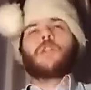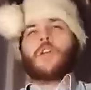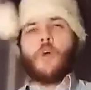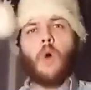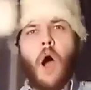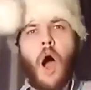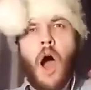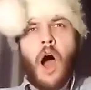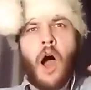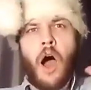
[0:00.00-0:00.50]
You
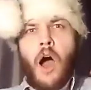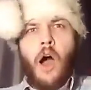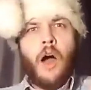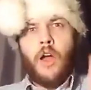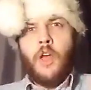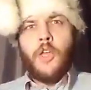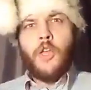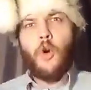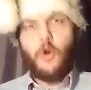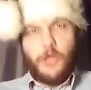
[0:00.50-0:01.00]
are!
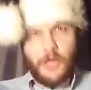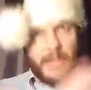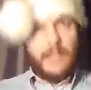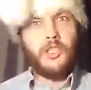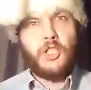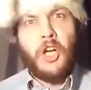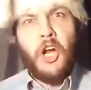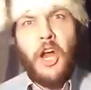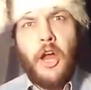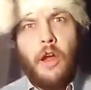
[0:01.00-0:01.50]
You're
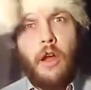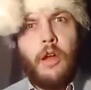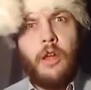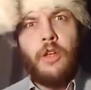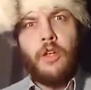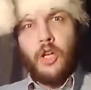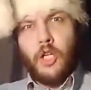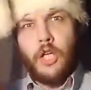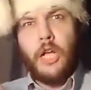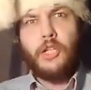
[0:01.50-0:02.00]

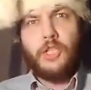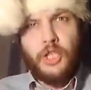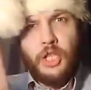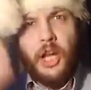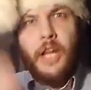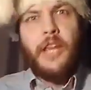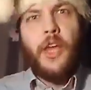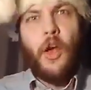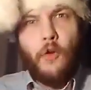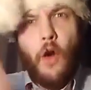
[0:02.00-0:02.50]
guilty!
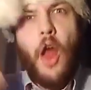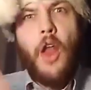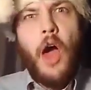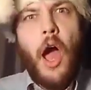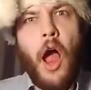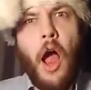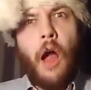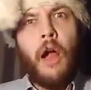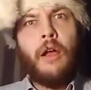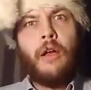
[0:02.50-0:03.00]
Guilty, Your
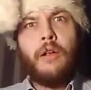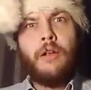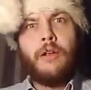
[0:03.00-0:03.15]
Honour!